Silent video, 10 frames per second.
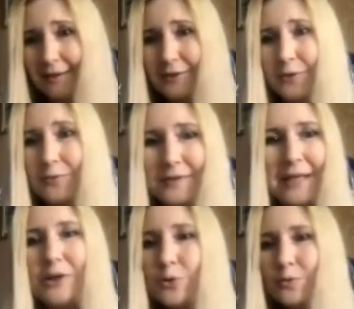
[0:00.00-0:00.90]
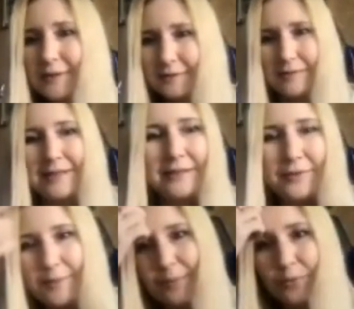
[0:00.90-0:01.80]
So they use these
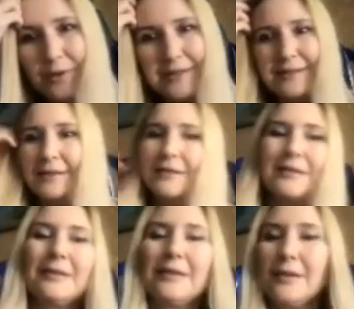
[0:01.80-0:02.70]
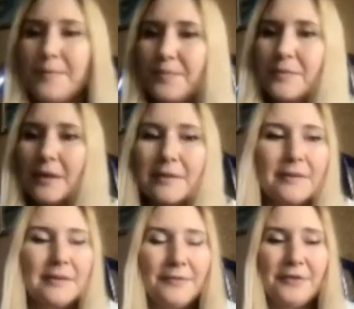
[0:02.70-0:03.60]
grammar points in
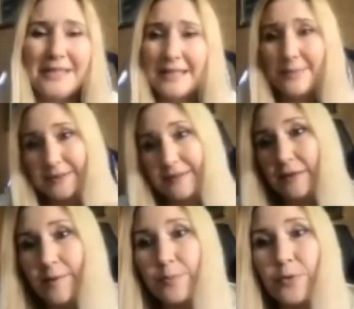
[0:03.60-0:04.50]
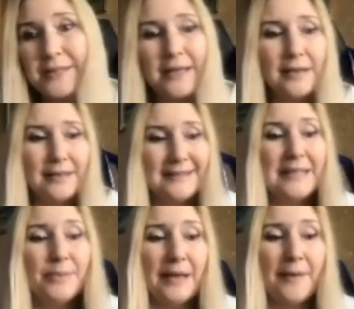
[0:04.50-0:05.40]
different tests, but the grammar points are
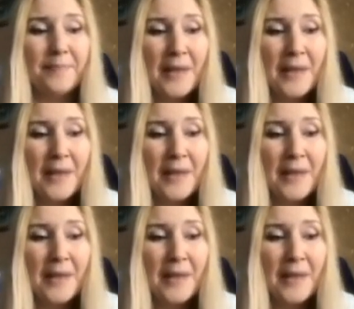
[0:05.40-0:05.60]
similar.